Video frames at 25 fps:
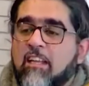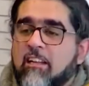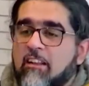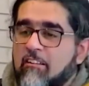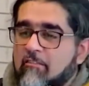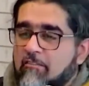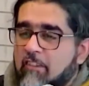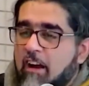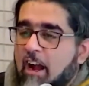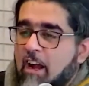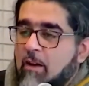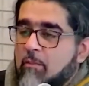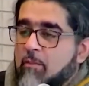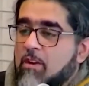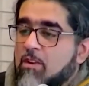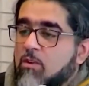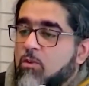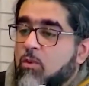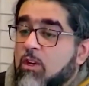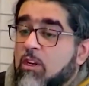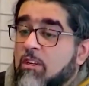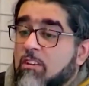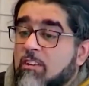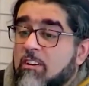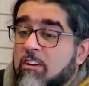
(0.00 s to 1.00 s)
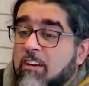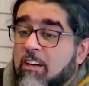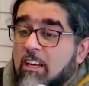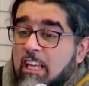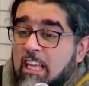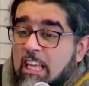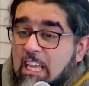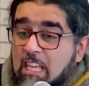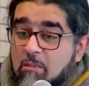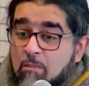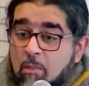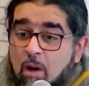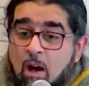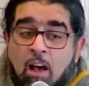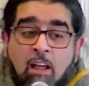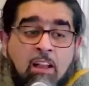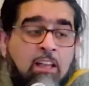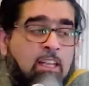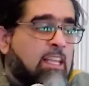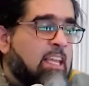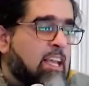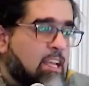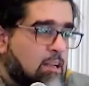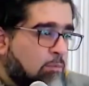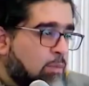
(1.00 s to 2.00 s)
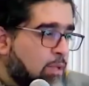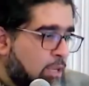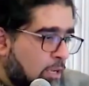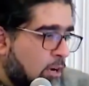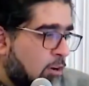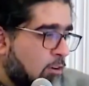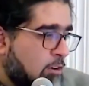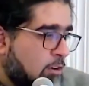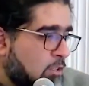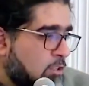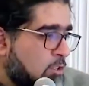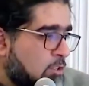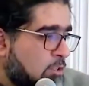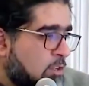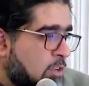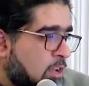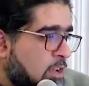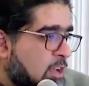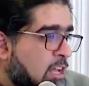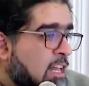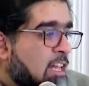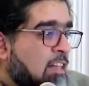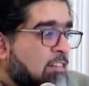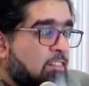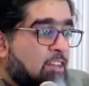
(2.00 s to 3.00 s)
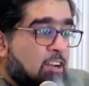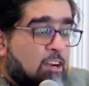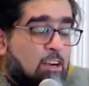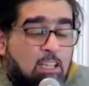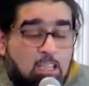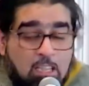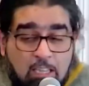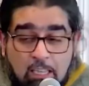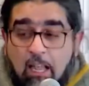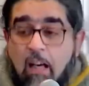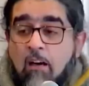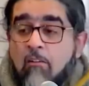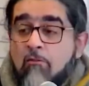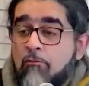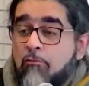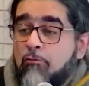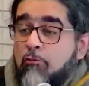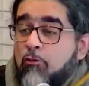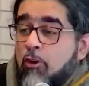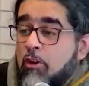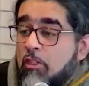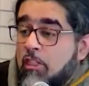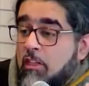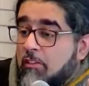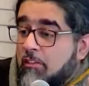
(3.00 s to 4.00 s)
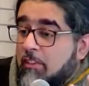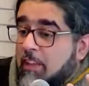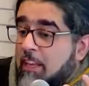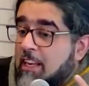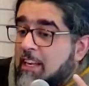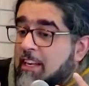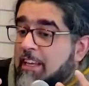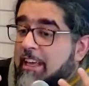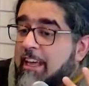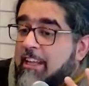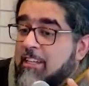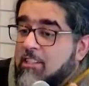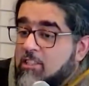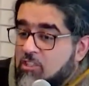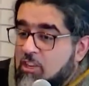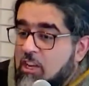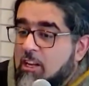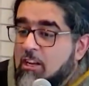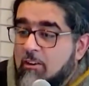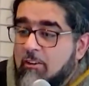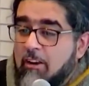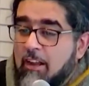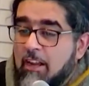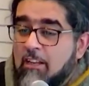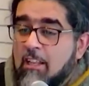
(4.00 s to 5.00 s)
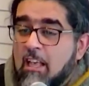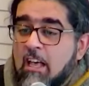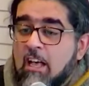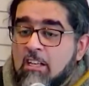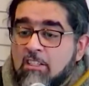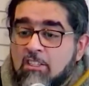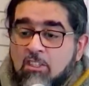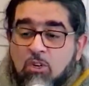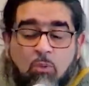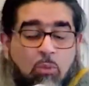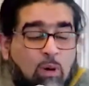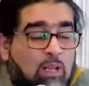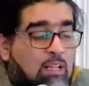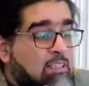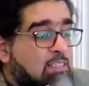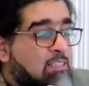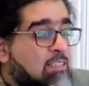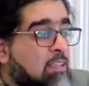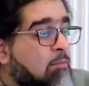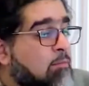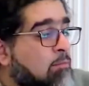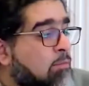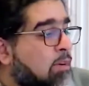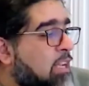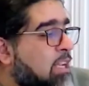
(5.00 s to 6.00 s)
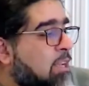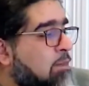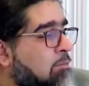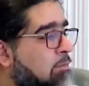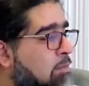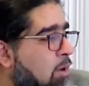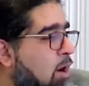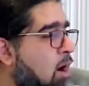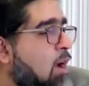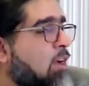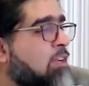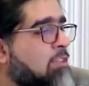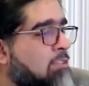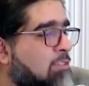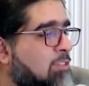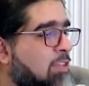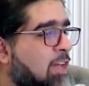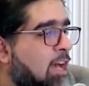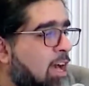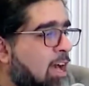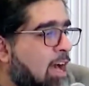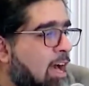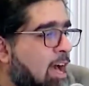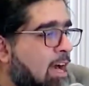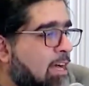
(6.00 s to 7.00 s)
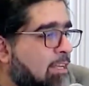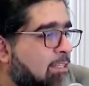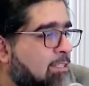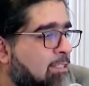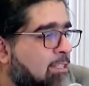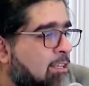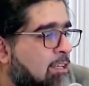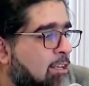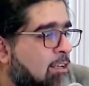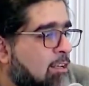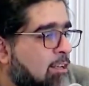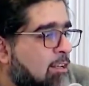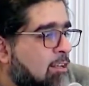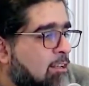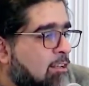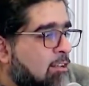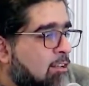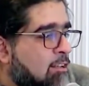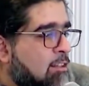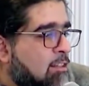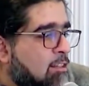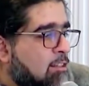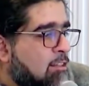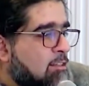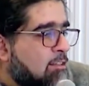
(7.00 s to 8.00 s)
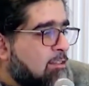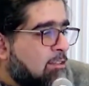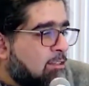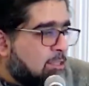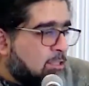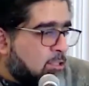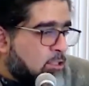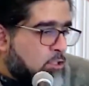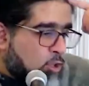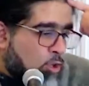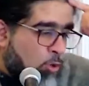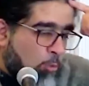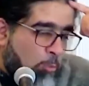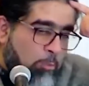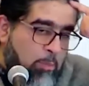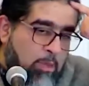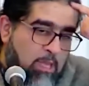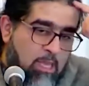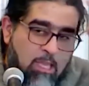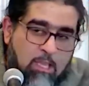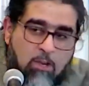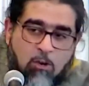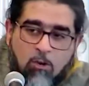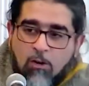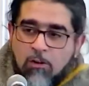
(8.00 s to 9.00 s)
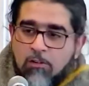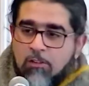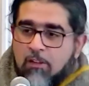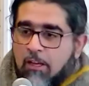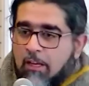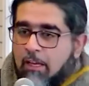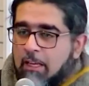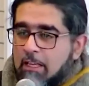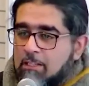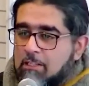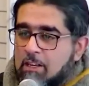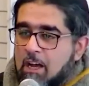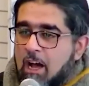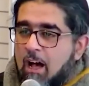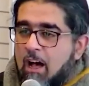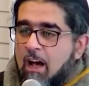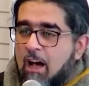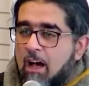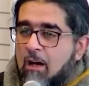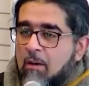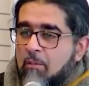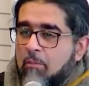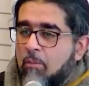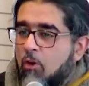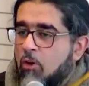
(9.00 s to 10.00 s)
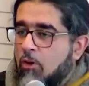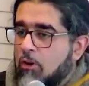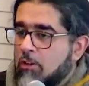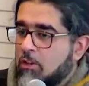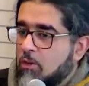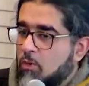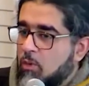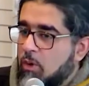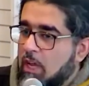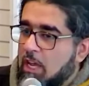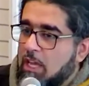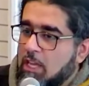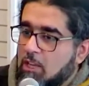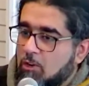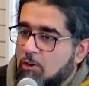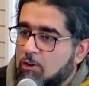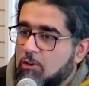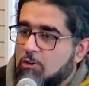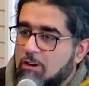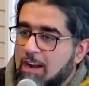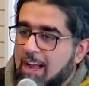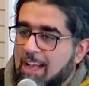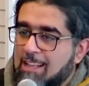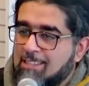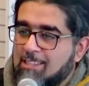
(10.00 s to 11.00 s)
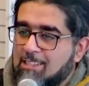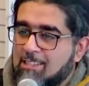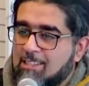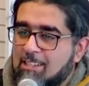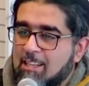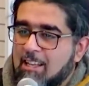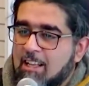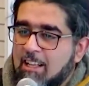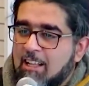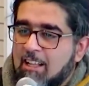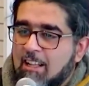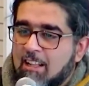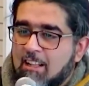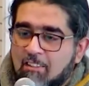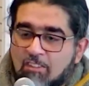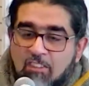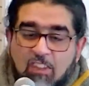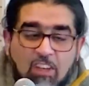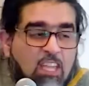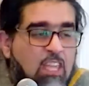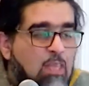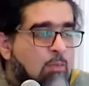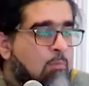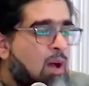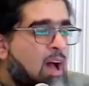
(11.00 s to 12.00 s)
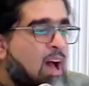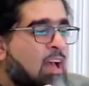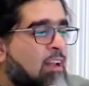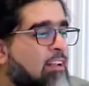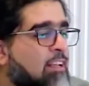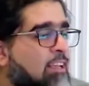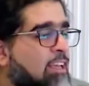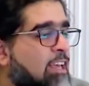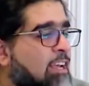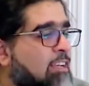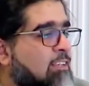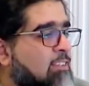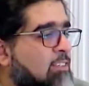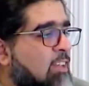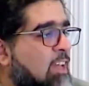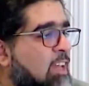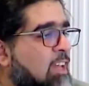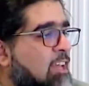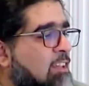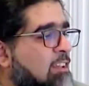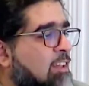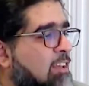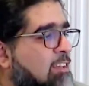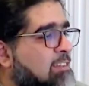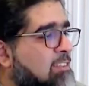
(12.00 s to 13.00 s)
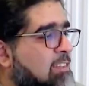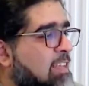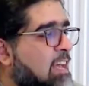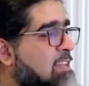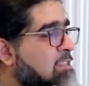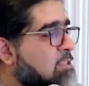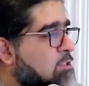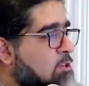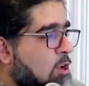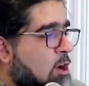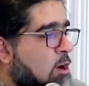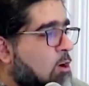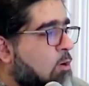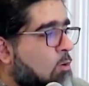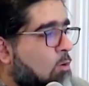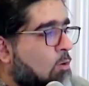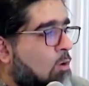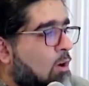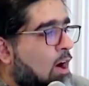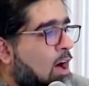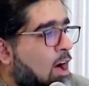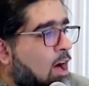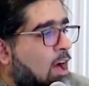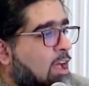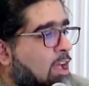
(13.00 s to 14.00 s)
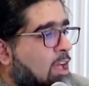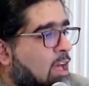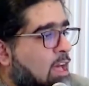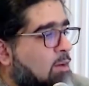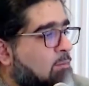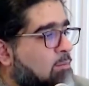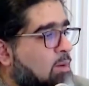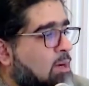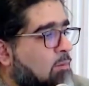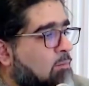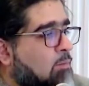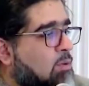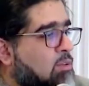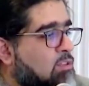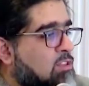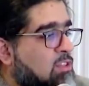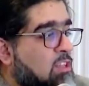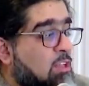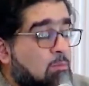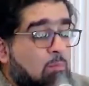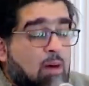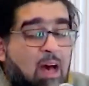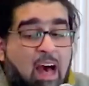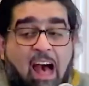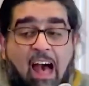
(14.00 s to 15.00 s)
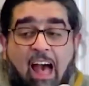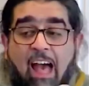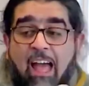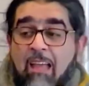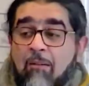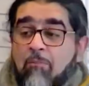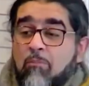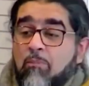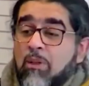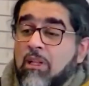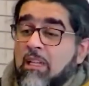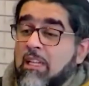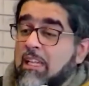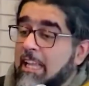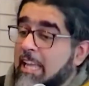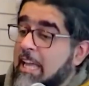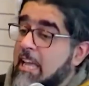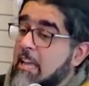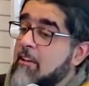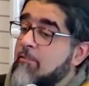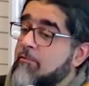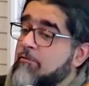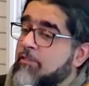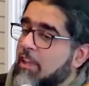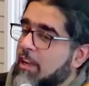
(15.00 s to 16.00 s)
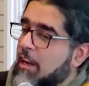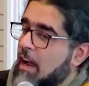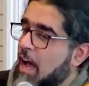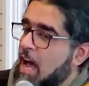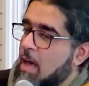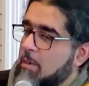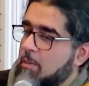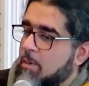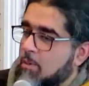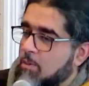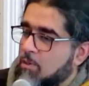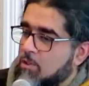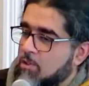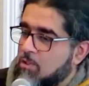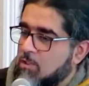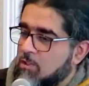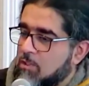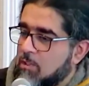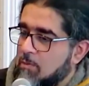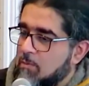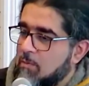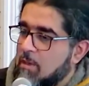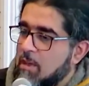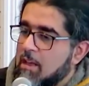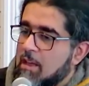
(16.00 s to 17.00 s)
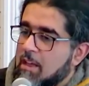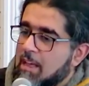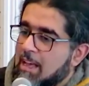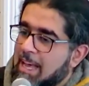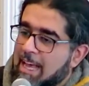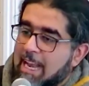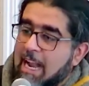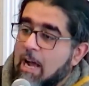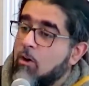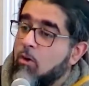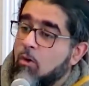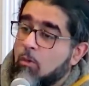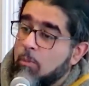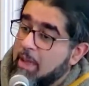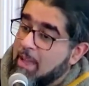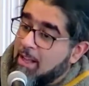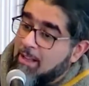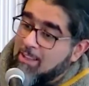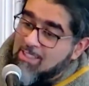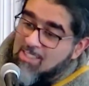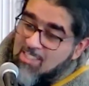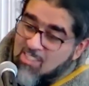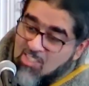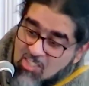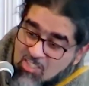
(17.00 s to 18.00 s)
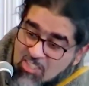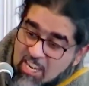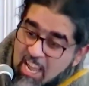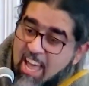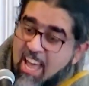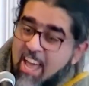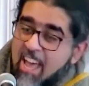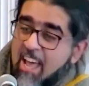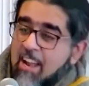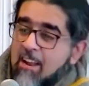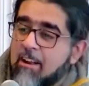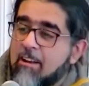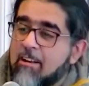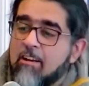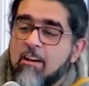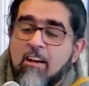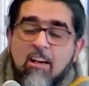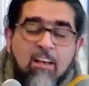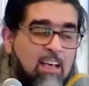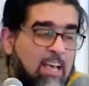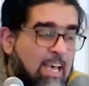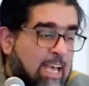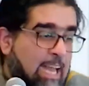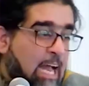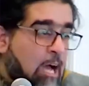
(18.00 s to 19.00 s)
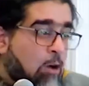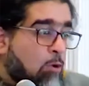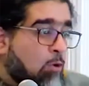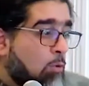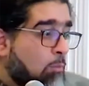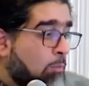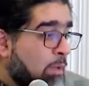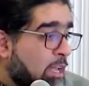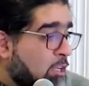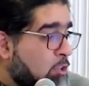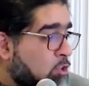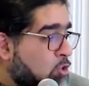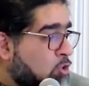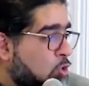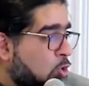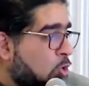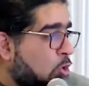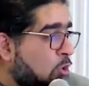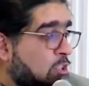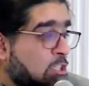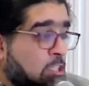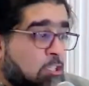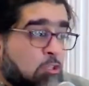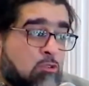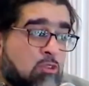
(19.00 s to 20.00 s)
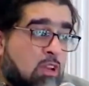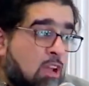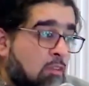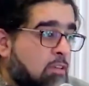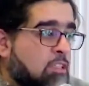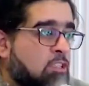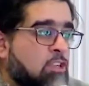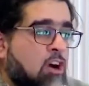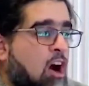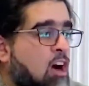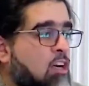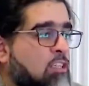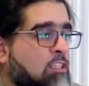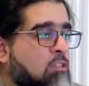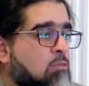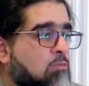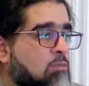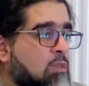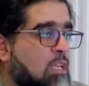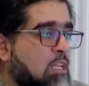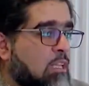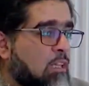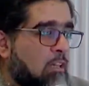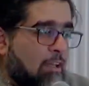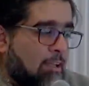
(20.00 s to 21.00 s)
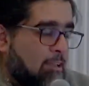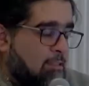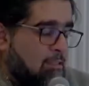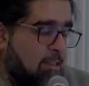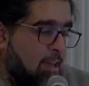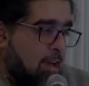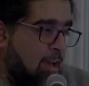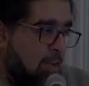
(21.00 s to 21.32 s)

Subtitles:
an environment where their iman can be nourished. Their love for the deen can generate. So when somebody mocks at the topi or the hijab or the way you're dressed, the iman kicks in and says, no, I am a Muslim. I believe that I am a Muslim. And I will make a stand and I will make sure that you never talk to me like